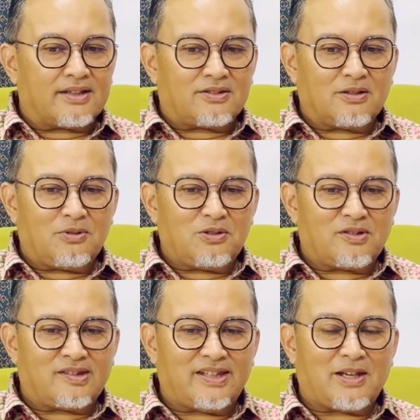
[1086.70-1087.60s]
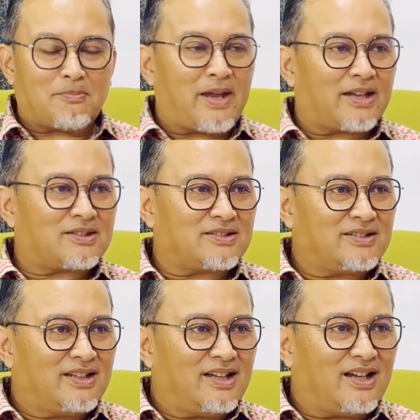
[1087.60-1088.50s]
the term you state-backed
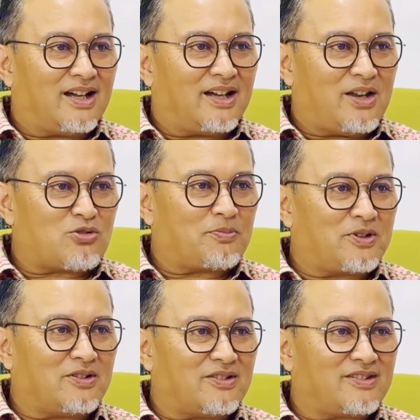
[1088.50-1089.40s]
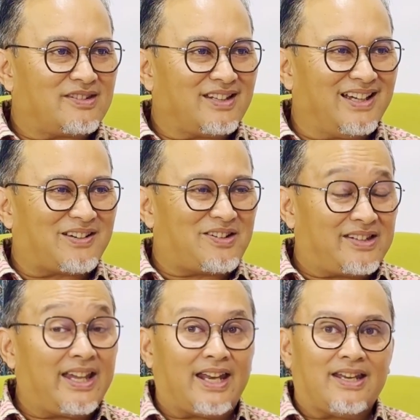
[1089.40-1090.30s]
entrepreneurs,
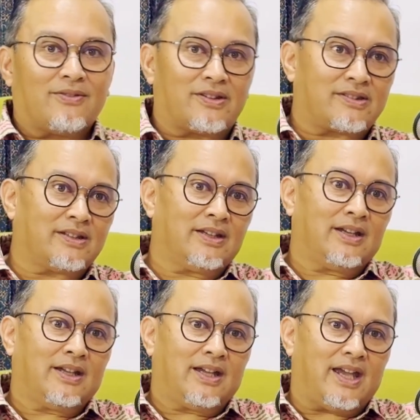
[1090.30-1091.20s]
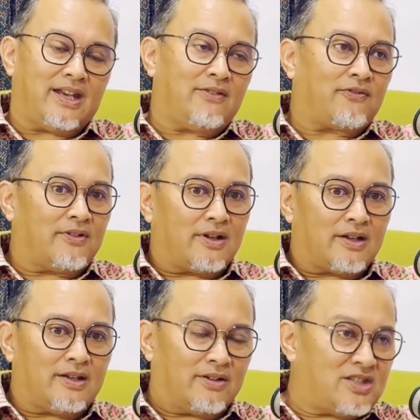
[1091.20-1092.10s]
because again, it was
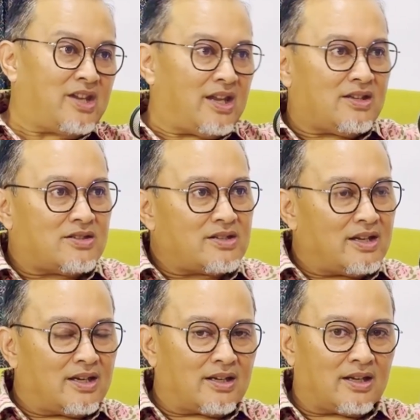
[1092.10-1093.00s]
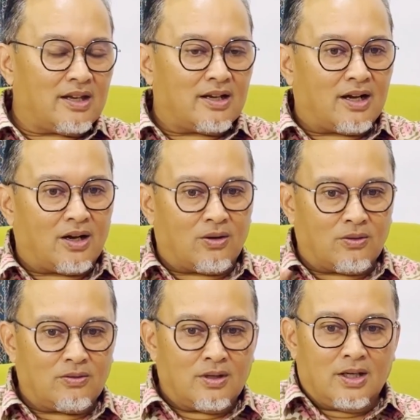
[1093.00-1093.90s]
a change in
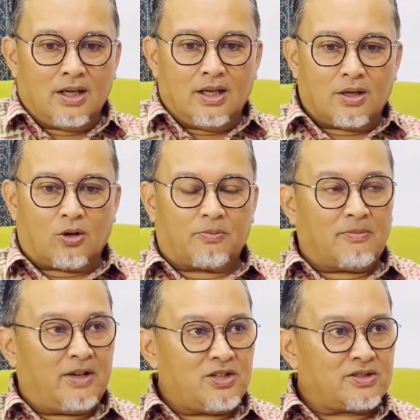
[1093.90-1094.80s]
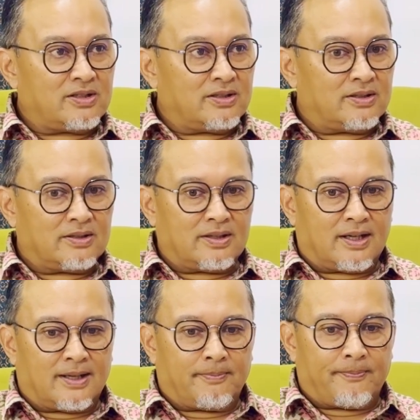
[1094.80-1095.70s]
how corporate Malaysia,
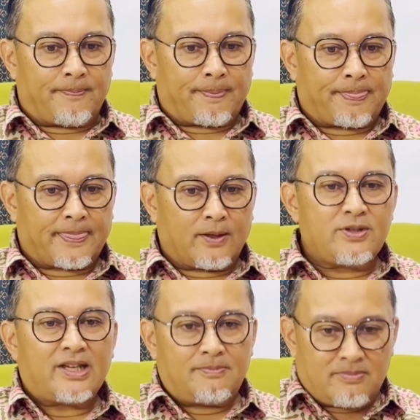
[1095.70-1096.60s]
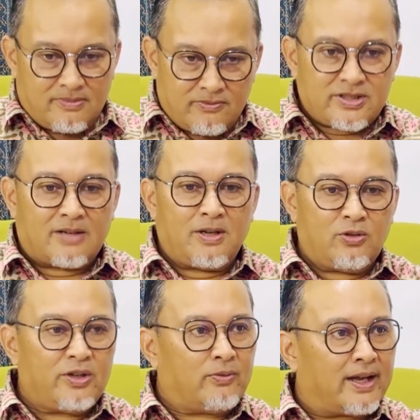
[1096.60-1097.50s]
which had been
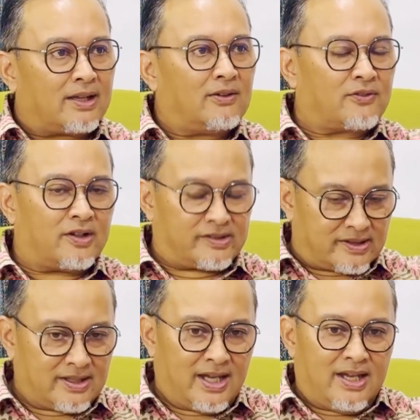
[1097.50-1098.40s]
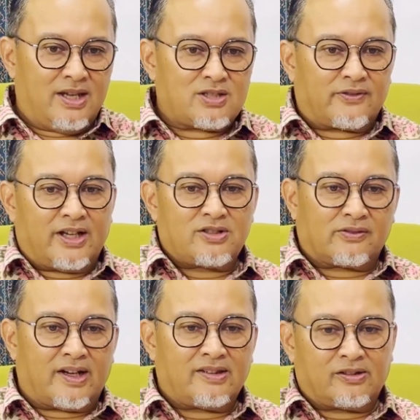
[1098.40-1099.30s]
doing well. Of course, the Asian financial
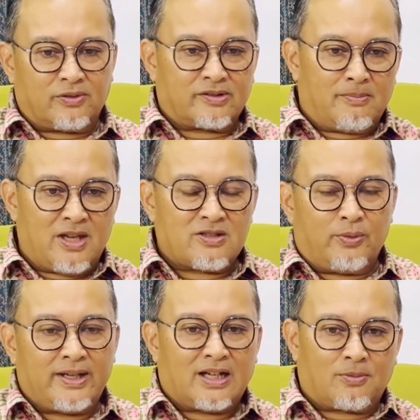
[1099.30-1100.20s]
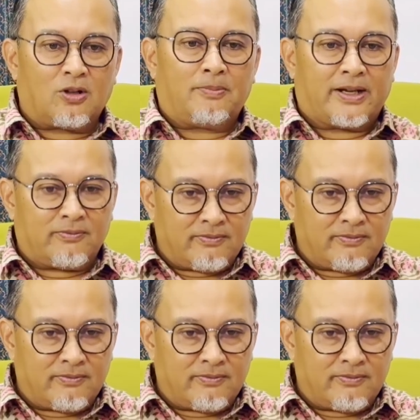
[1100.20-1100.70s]
crisis was a major wake-up call, but